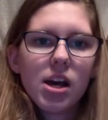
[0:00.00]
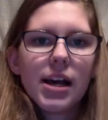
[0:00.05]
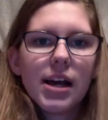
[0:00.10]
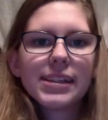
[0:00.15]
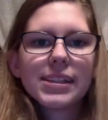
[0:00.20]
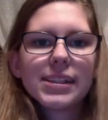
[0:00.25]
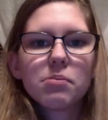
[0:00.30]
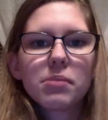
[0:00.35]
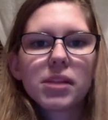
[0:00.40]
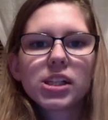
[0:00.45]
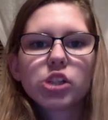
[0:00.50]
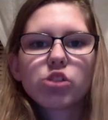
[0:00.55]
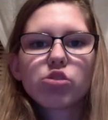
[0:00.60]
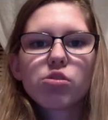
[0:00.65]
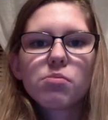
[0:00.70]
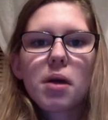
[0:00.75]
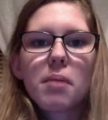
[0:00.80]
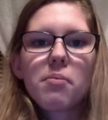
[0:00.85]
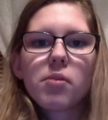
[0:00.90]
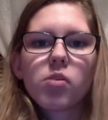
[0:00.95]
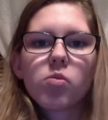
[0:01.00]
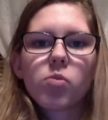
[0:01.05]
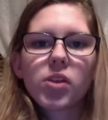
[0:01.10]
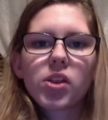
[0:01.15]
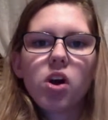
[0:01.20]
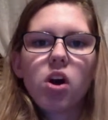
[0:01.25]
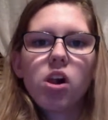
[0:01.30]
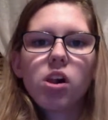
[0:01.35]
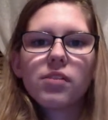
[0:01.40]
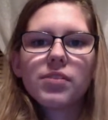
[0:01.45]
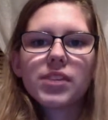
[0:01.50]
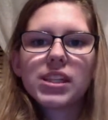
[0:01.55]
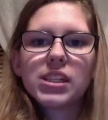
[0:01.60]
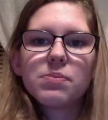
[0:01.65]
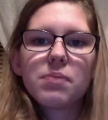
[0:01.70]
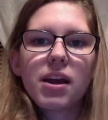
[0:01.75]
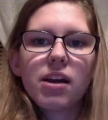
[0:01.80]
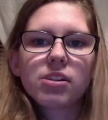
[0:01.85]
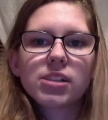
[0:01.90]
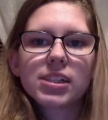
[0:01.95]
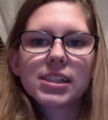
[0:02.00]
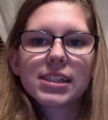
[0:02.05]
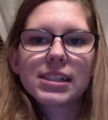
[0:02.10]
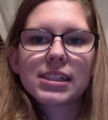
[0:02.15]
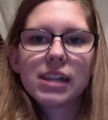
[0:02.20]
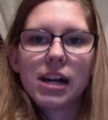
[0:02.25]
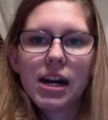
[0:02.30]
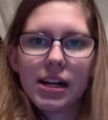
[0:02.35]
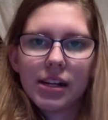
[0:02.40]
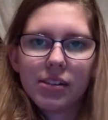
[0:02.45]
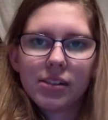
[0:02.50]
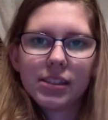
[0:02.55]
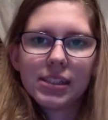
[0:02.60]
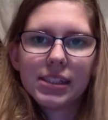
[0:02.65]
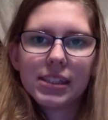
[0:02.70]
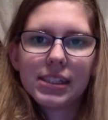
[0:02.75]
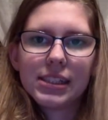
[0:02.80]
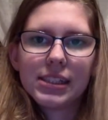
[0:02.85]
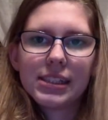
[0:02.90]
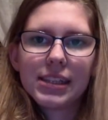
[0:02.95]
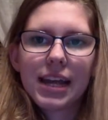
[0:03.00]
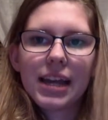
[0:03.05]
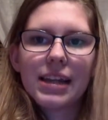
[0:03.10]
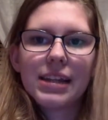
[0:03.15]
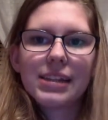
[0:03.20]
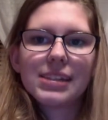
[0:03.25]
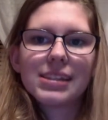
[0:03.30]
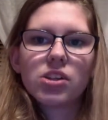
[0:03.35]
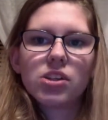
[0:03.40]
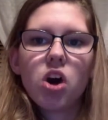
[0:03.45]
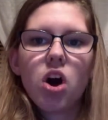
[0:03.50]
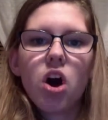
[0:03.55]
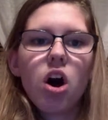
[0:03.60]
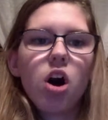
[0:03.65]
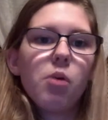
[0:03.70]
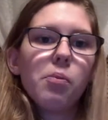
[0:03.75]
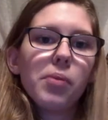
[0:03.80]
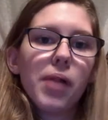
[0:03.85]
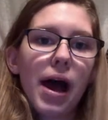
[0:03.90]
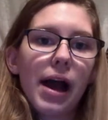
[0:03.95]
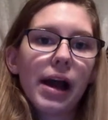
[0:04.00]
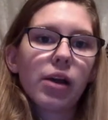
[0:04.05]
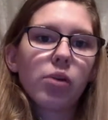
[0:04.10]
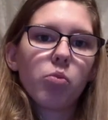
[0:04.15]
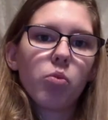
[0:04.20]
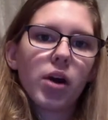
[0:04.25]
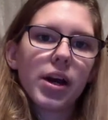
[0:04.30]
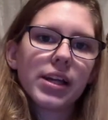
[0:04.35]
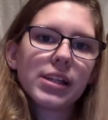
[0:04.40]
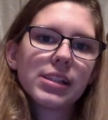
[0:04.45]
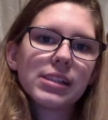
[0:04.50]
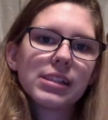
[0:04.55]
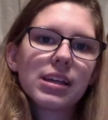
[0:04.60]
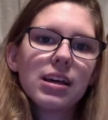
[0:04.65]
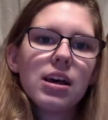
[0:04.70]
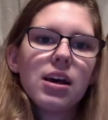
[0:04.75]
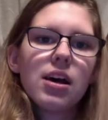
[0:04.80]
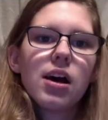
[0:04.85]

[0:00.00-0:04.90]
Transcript: Something to remember with all of these parenting styles is that it is not all black and white.